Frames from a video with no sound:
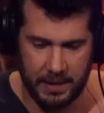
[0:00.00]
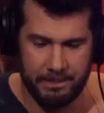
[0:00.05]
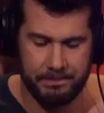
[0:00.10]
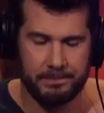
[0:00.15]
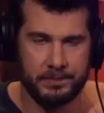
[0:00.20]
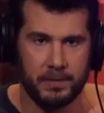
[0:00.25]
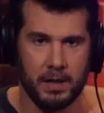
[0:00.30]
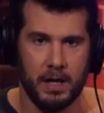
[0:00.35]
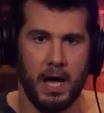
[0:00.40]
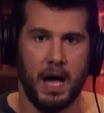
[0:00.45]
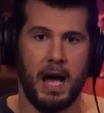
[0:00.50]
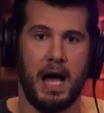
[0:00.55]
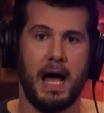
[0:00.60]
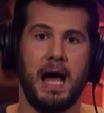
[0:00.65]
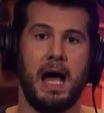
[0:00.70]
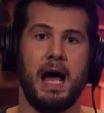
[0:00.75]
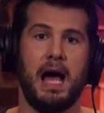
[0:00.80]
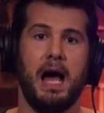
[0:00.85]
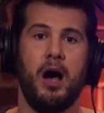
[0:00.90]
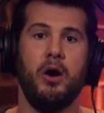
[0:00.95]
Yep.
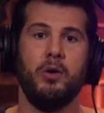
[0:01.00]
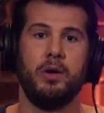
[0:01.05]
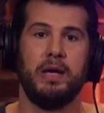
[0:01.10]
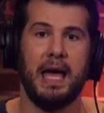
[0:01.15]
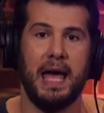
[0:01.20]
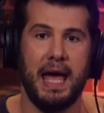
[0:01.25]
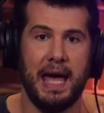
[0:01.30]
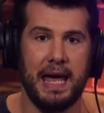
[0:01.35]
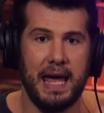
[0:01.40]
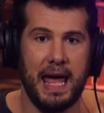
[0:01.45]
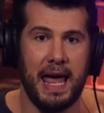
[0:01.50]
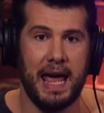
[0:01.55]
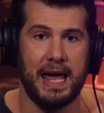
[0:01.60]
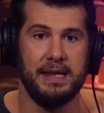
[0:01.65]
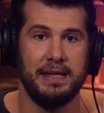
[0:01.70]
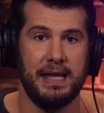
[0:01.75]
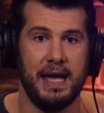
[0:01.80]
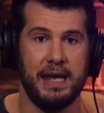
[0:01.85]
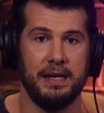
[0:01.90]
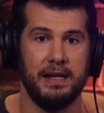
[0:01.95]
Okay,
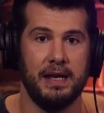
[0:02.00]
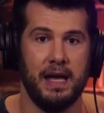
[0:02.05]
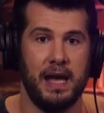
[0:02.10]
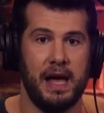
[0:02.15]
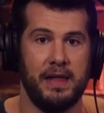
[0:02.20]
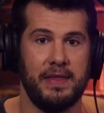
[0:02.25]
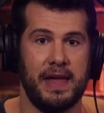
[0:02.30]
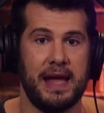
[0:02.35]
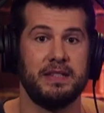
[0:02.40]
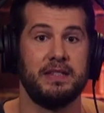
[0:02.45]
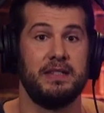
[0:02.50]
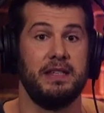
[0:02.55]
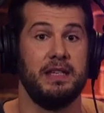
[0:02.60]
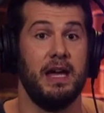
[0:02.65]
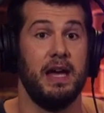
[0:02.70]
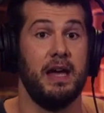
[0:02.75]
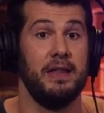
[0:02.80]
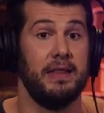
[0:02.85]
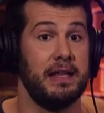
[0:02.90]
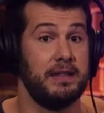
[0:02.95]
and then that's
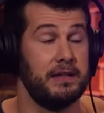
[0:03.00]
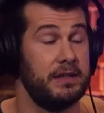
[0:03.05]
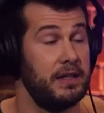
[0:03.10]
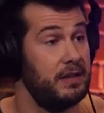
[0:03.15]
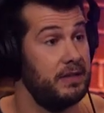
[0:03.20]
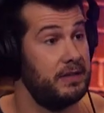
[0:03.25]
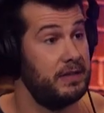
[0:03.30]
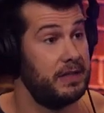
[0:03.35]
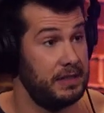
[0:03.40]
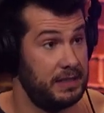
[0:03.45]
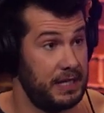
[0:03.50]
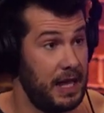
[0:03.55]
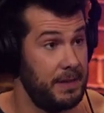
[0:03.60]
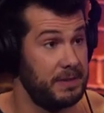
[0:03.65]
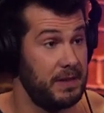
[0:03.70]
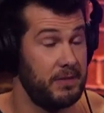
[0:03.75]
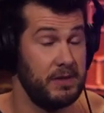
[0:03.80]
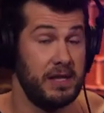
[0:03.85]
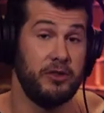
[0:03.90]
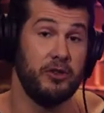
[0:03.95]
the
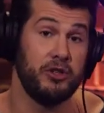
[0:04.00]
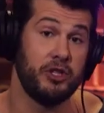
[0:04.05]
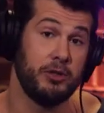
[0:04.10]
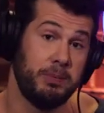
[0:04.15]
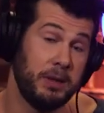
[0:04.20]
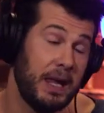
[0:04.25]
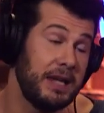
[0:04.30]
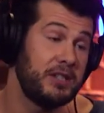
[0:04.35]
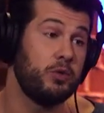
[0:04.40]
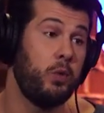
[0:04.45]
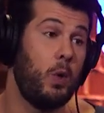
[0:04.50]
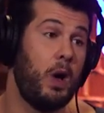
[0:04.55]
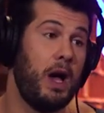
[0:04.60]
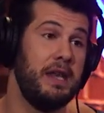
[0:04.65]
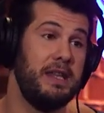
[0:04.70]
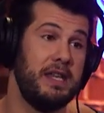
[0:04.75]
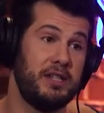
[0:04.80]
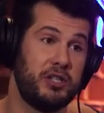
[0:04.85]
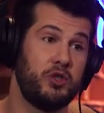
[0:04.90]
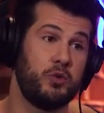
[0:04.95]
top seven. Then there's a plus yeah.
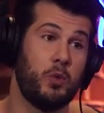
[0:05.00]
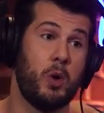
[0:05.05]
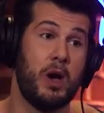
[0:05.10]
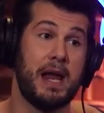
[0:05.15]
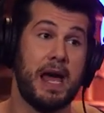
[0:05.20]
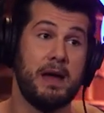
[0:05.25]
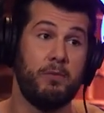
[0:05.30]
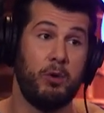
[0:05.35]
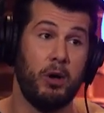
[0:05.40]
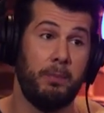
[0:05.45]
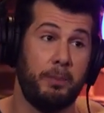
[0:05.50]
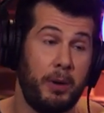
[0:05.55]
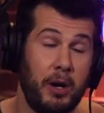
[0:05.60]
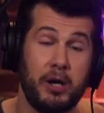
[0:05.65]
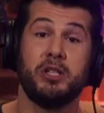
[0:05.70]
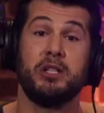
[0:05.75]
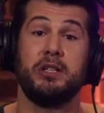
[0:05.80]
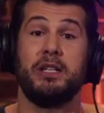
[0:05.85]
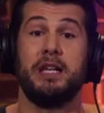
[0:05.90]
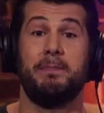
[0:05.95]
one. This is one I will
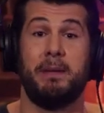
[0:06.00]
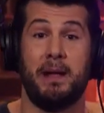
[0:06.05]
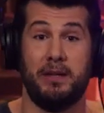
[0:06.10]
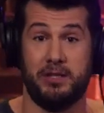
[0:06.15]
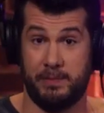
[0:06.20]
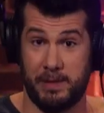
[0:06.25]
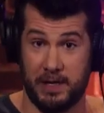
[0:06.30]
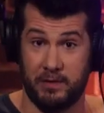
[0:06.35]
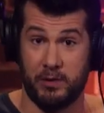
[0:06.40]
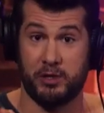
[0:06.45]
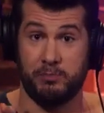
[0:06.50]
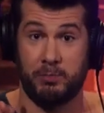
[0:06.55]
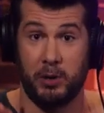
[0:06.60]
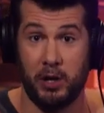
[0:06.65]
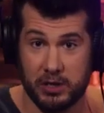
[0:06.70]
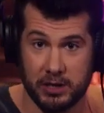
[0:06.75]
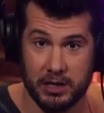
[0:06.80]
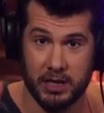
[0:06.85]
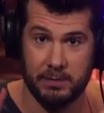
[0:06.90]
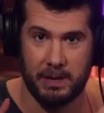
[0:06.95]
personally, speaking of which,
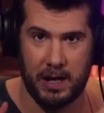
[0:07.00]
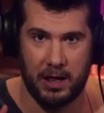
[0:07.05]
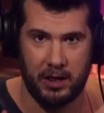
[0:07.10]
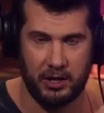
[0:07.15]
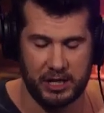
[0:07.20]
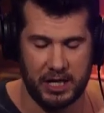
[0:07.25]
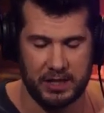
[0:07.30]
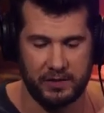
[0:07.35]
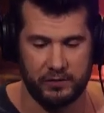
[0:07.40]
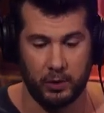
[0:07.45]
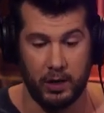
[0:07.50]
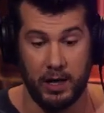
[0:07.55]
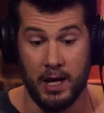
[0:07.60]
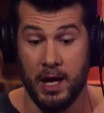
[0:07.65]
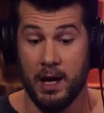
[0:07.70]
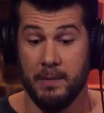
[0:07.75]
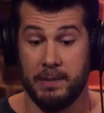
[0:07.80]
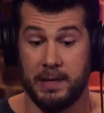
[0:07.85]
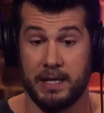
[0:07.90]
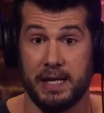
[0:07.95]
personally apologize for
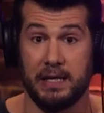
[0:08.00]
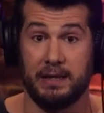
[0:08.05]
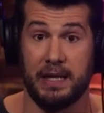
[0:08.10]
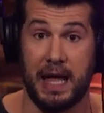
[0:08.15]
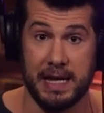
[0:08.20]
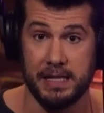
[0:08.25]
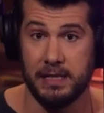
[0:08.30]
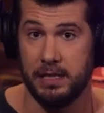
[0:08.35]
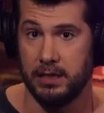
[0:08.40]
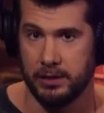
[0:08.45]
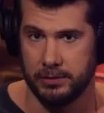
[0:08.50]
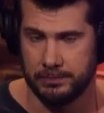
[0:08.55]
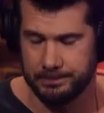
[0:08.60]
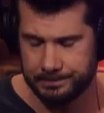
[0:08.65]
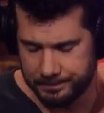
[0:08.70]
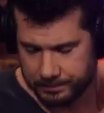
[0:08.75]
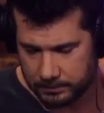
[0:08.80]
because I lied to you.